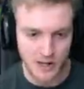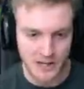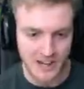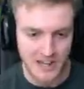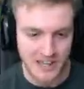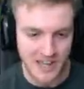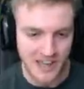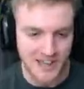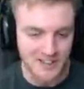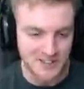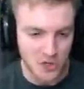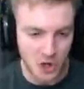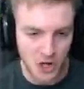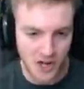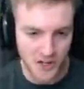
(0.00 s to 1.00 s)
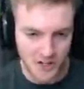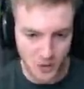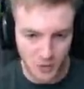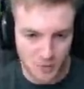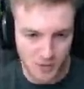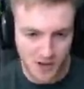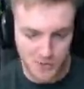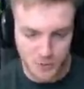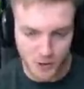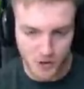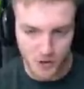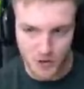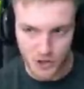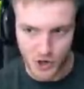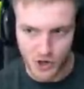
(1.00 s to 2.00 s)
Okay, Kate has gone under. We might as
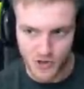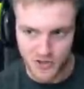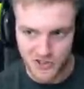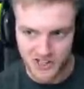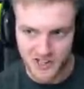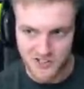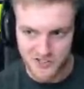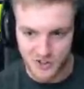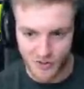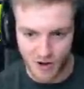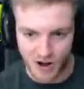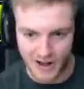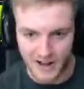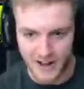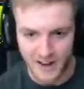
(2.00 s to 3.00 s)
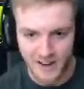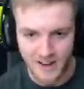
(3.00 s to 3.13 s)
well go and chase her, right?